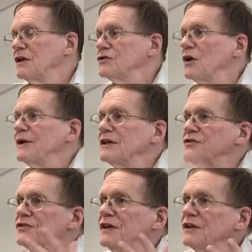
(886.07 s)
So in a
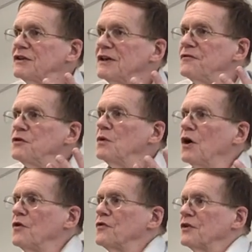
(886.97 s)
sense, if you
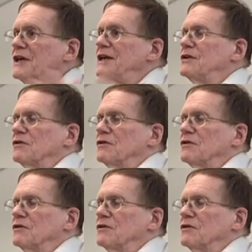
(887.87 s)
overeat